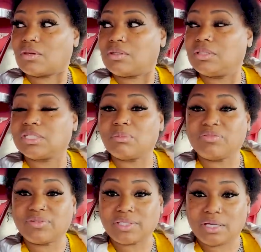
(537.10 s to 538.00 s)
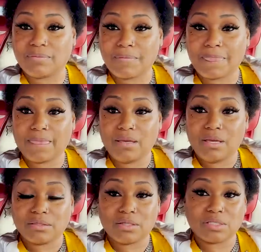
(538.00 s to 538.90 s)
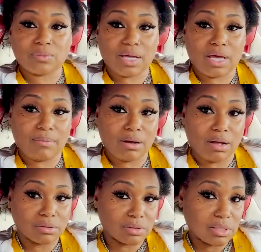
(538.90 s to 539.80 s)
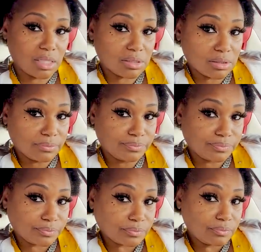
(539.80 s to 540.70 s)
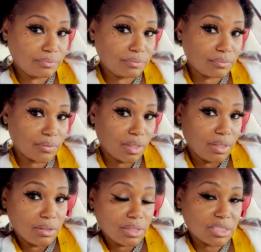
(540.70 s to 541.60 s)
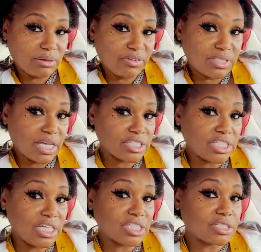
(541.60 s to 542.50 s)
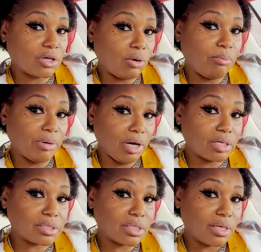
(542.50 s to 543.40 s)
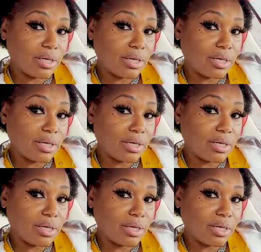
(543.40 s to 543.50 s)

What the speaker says: 15th. So that's when I have my consultation. December 15th. And she is so booked.